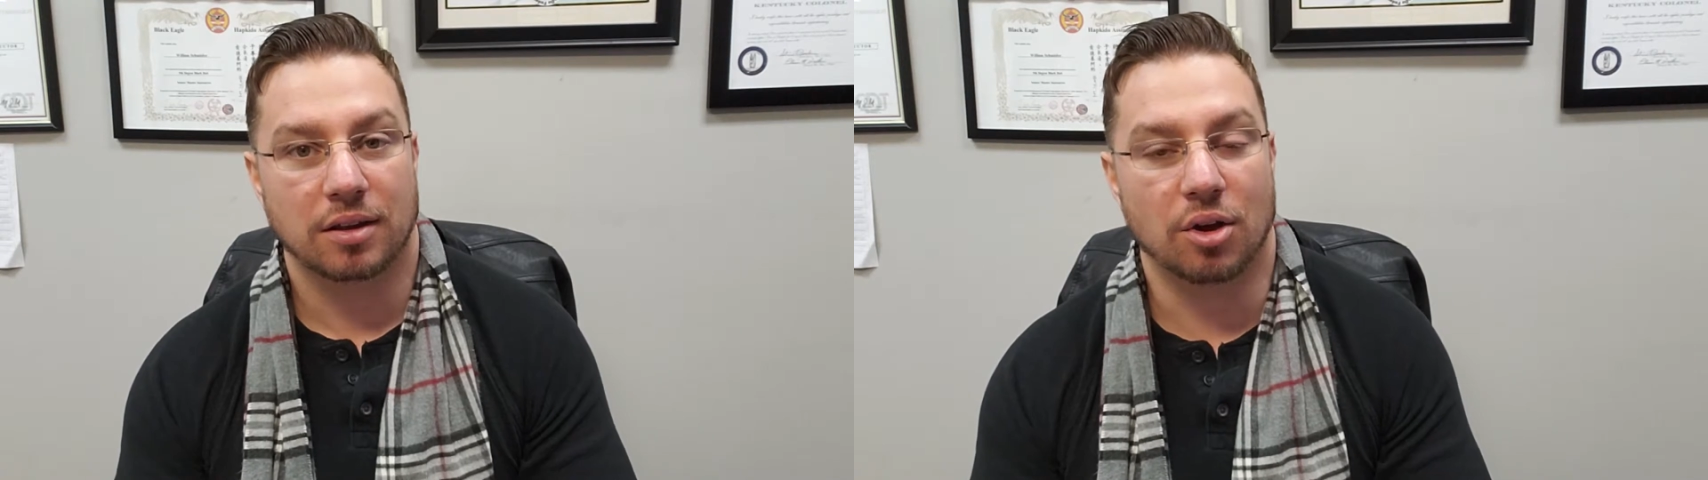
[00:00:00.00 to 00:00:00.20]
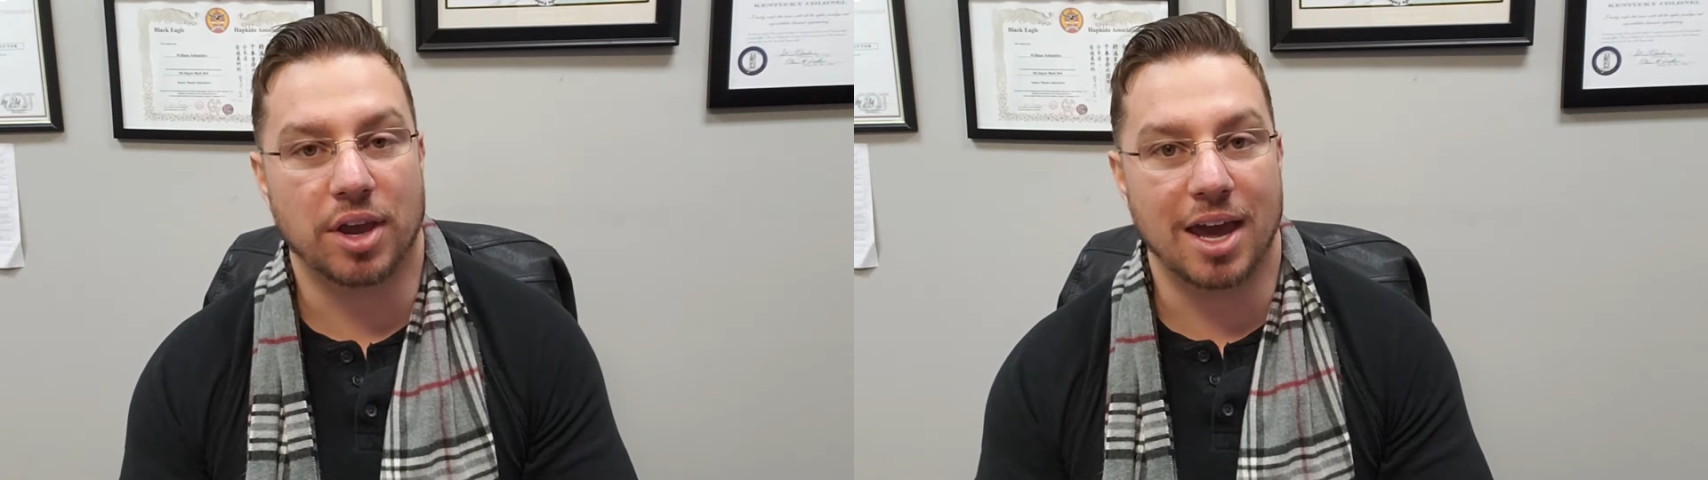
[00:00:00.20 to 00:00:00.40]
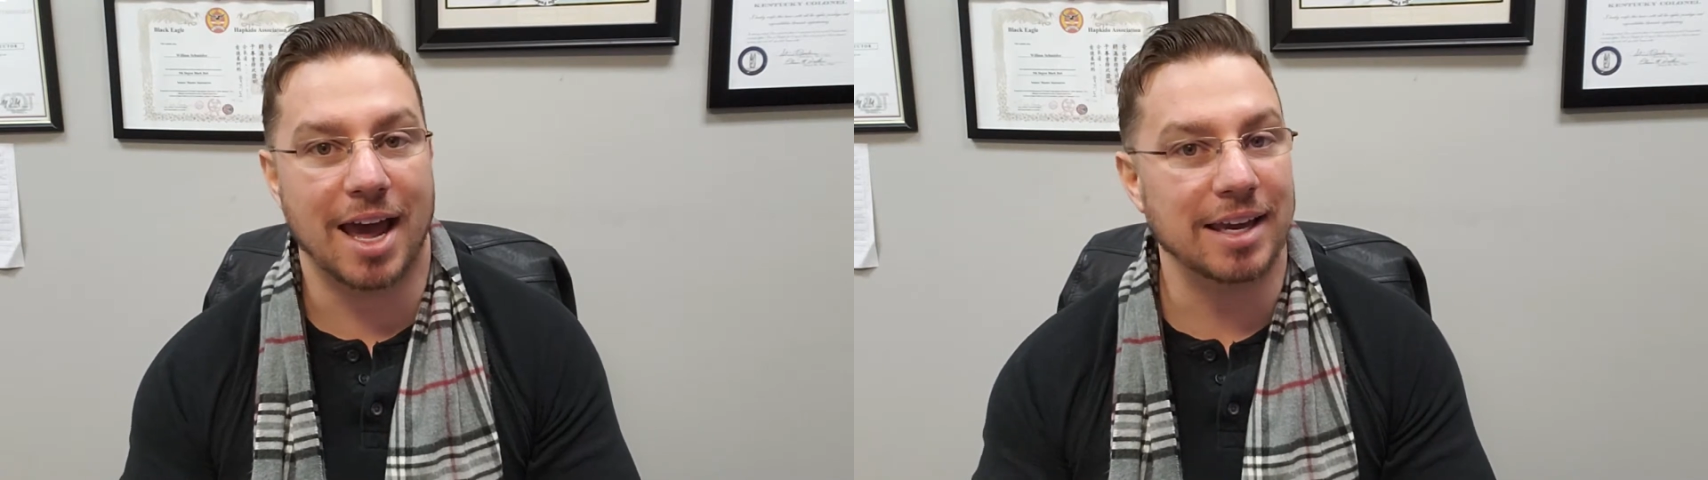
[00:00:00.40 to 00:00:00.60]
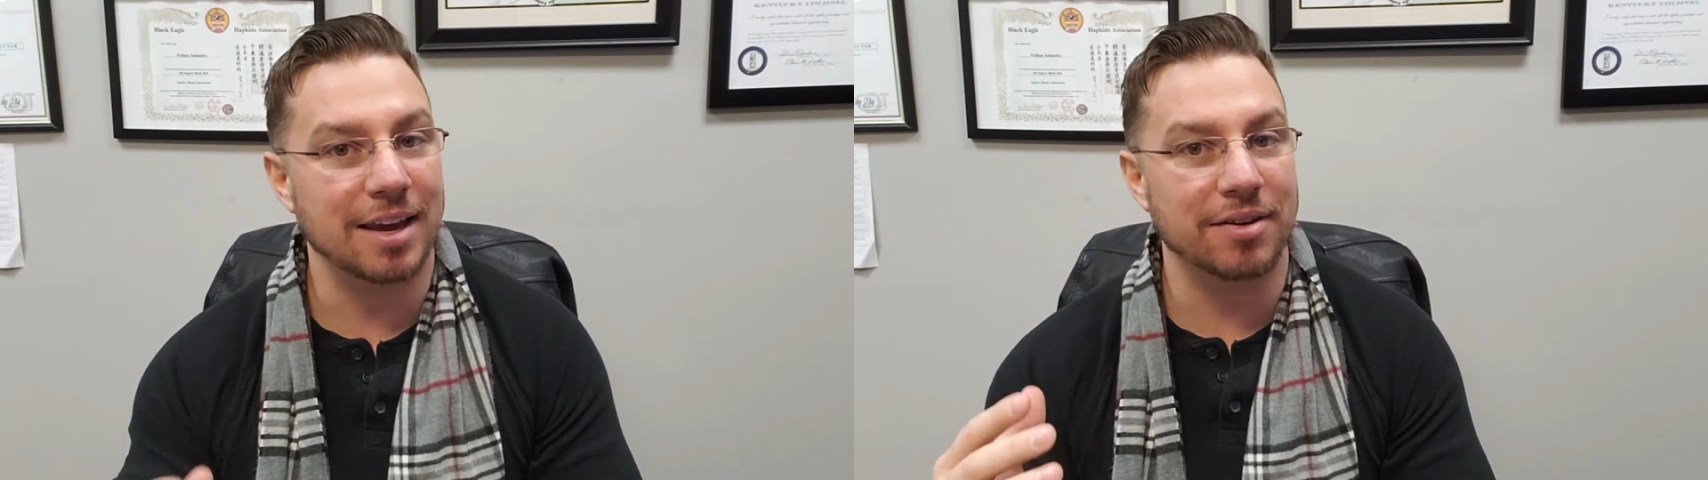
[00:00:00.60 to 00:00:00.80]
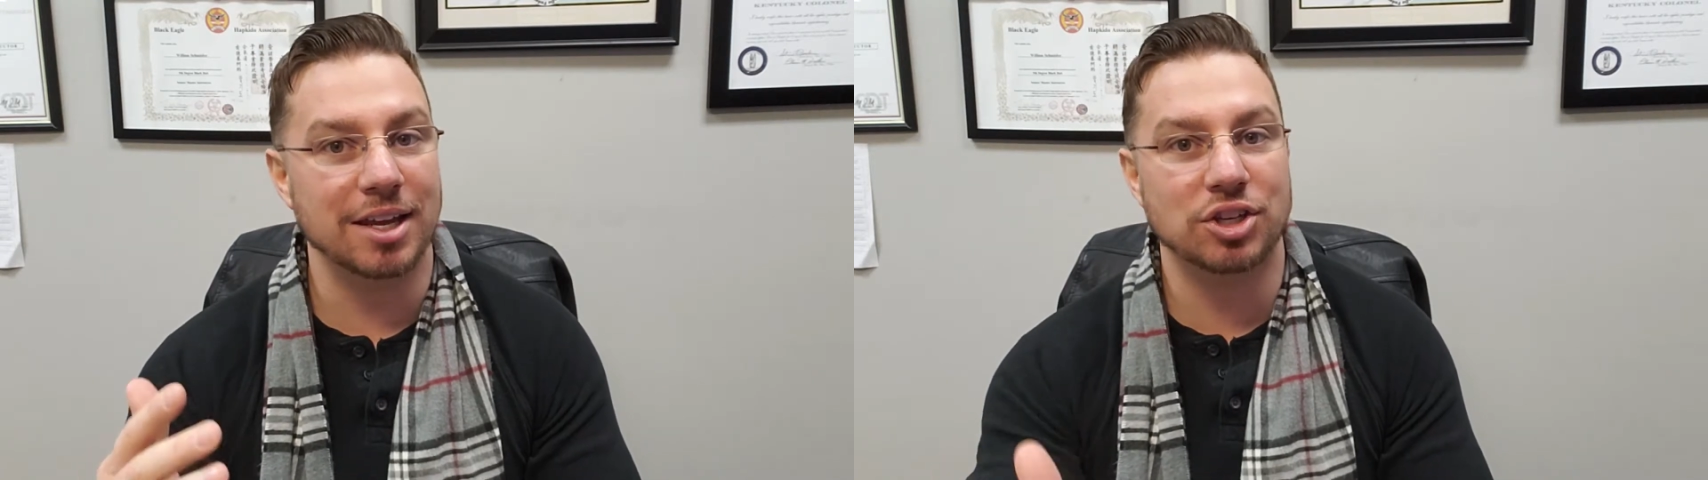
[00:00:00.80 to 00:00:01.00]
Okay, and I can
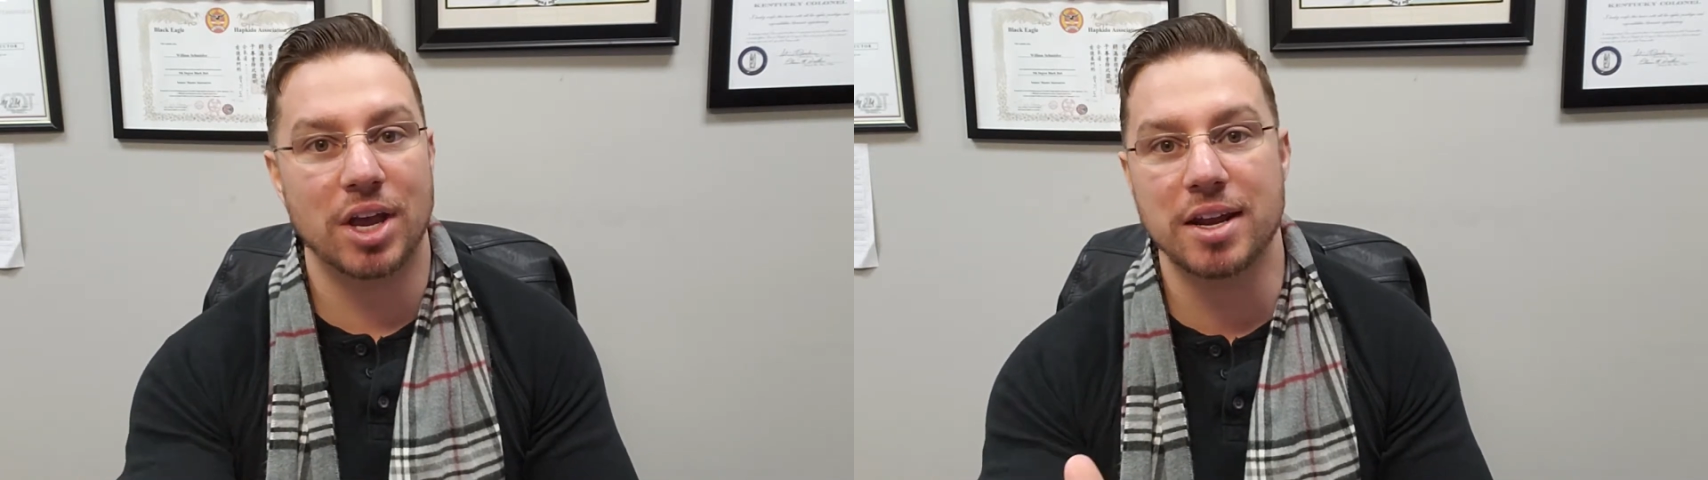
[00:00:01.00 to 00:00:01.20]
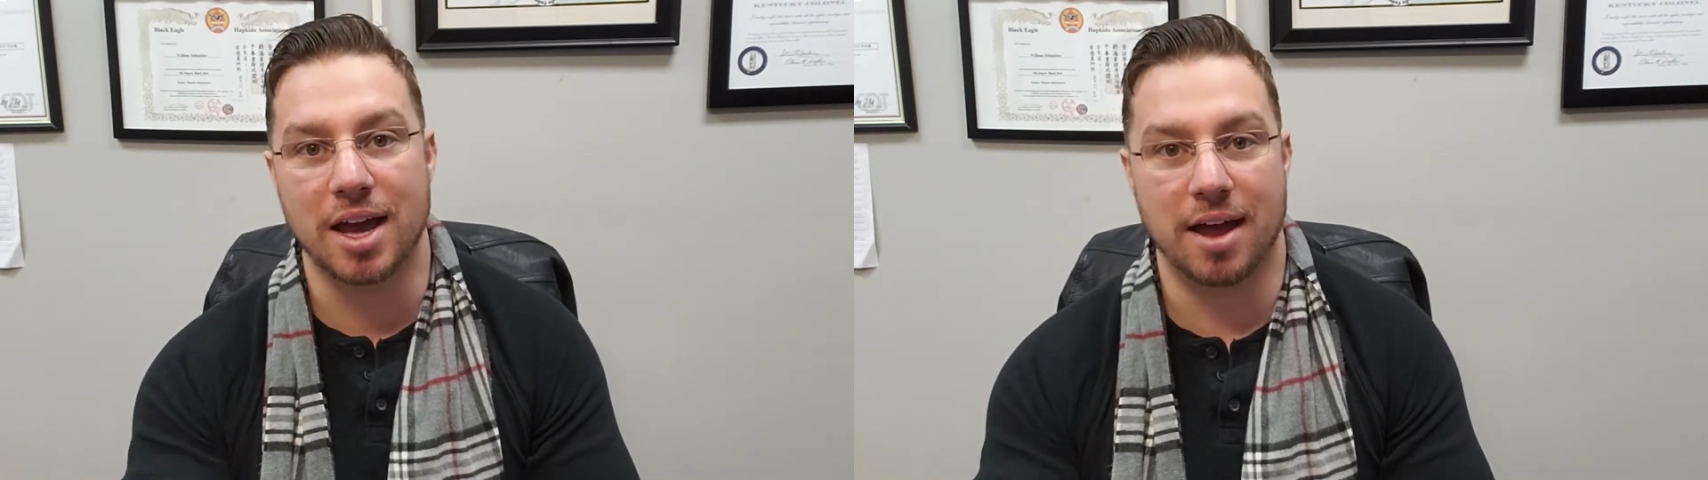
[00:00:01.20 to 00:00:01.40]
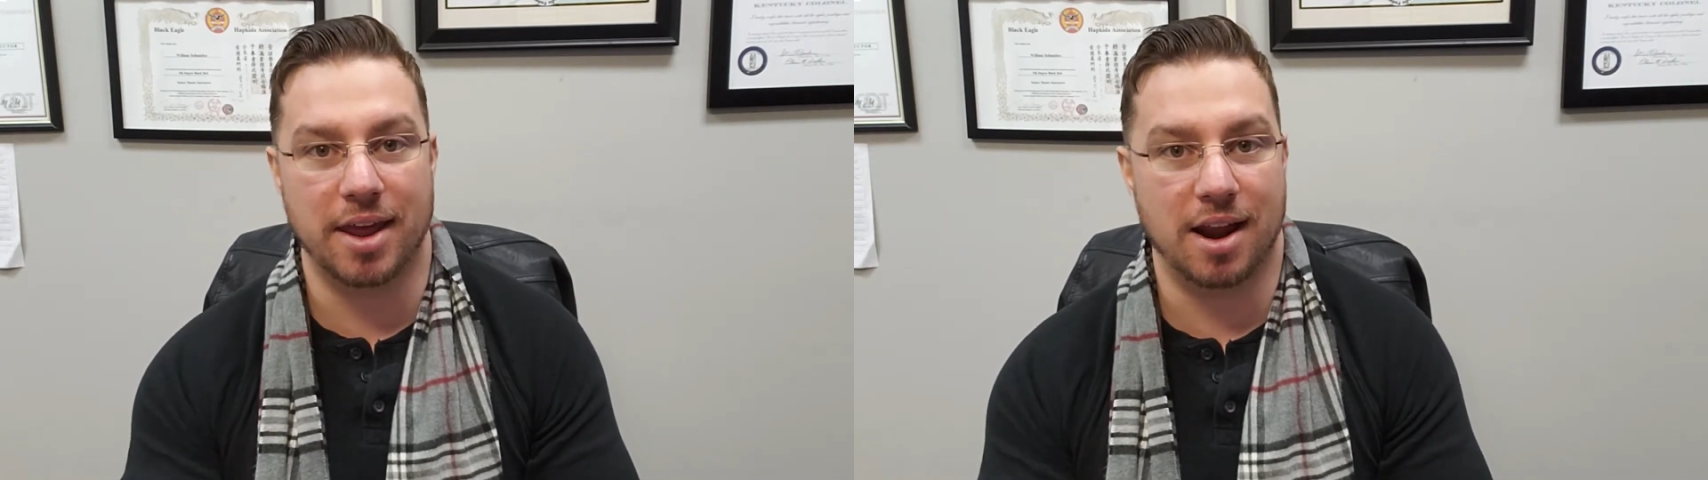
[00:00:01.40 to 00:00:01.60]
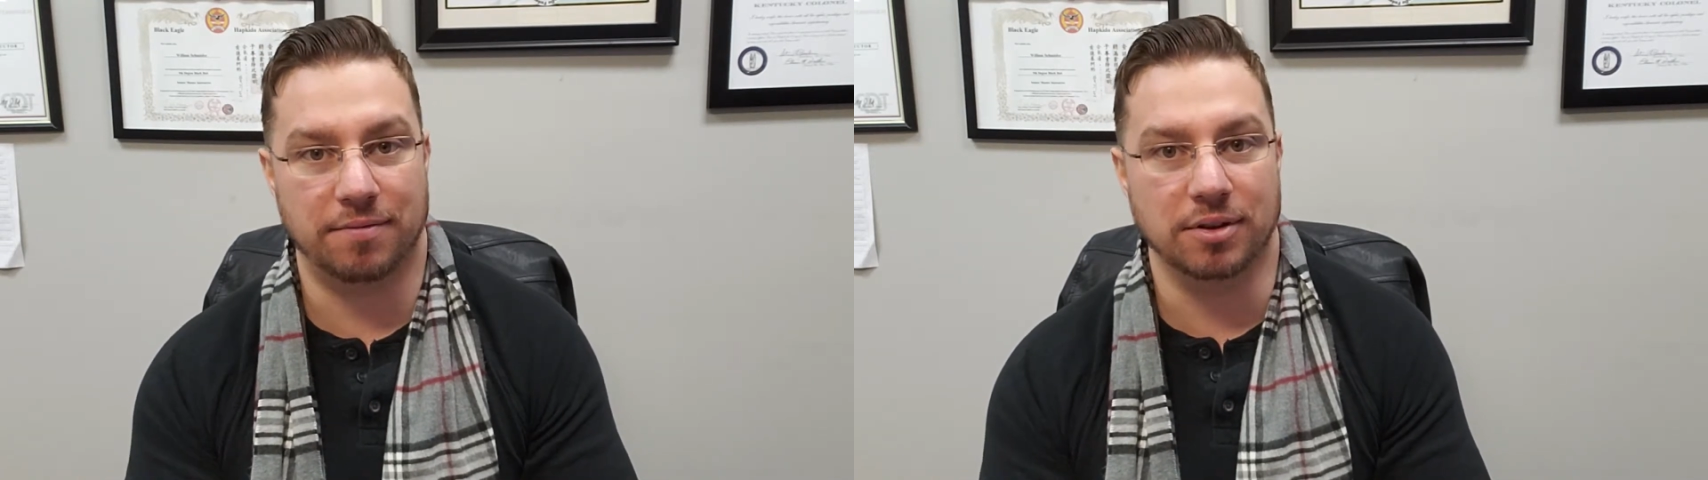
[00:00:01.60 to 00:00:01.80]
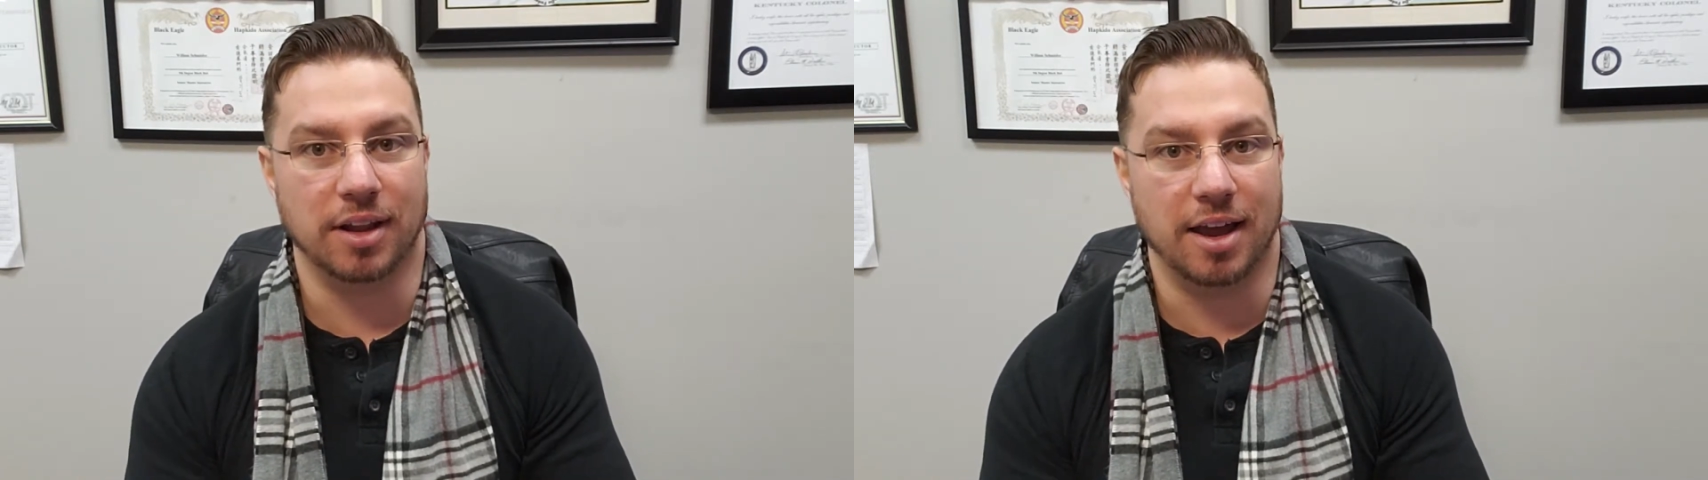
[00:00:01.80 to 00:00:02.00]
give you an agenda on that
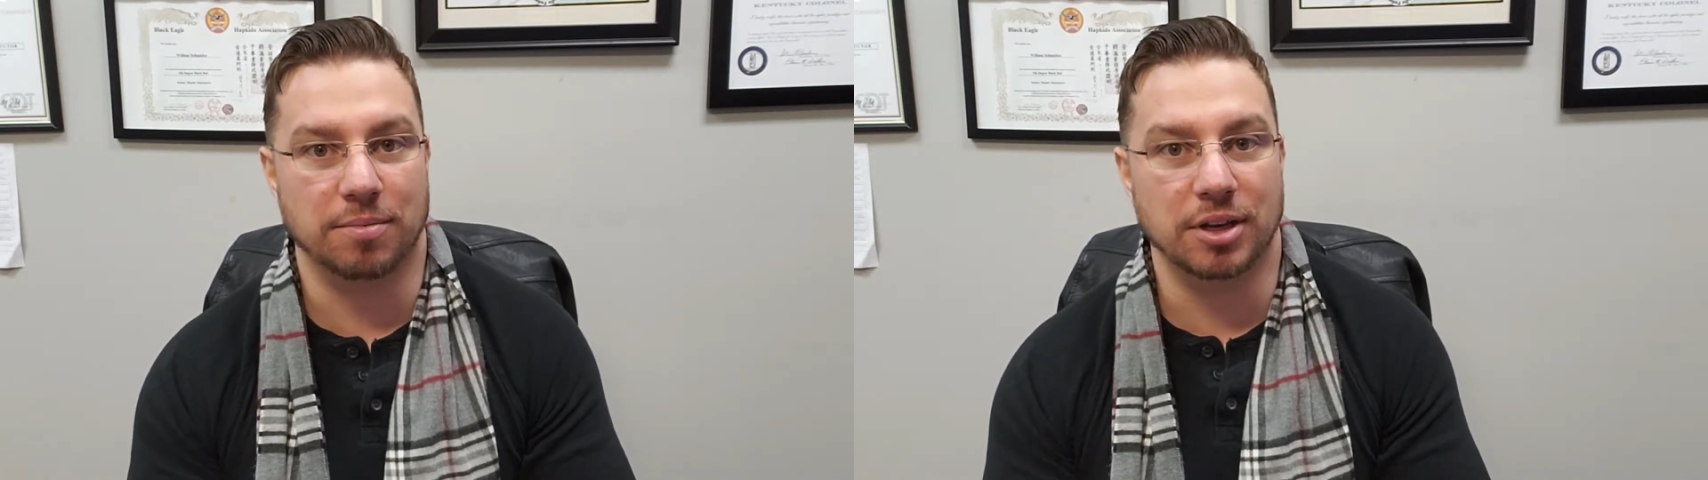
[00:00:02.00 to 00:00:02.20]
if you like.